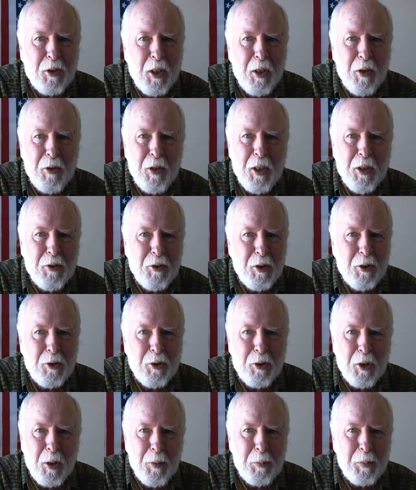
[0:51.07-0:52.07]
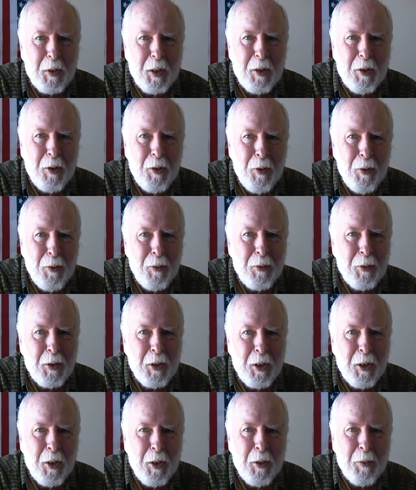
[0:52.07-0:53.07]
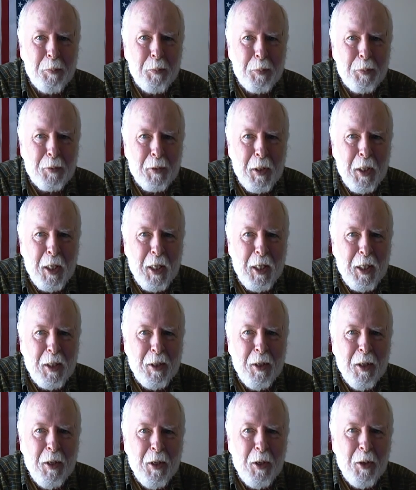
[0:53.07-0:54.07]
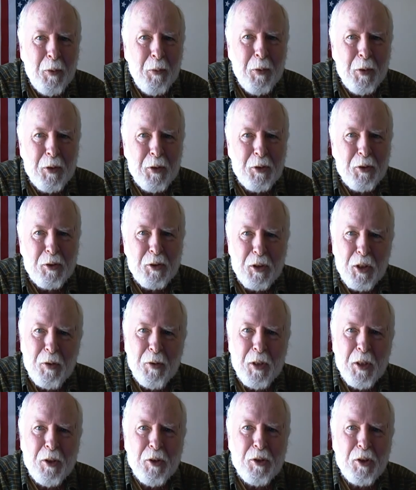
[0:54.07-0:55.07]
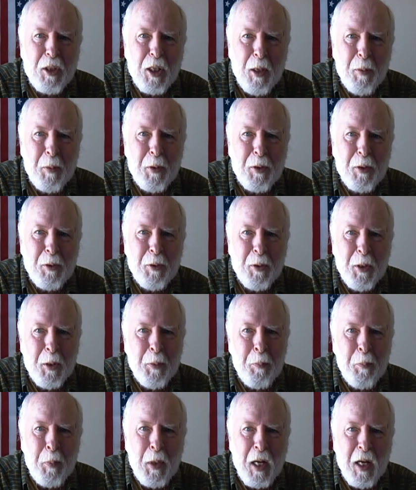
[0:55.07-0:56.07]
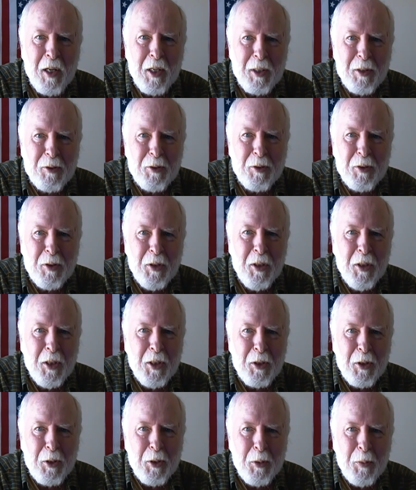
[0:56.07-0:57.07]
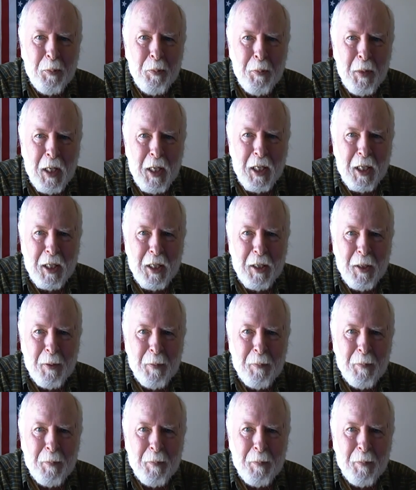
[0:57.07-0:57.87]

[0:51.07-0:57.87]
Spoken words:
Now, there's a jump that only a brain with a serious chemical imbalance could make.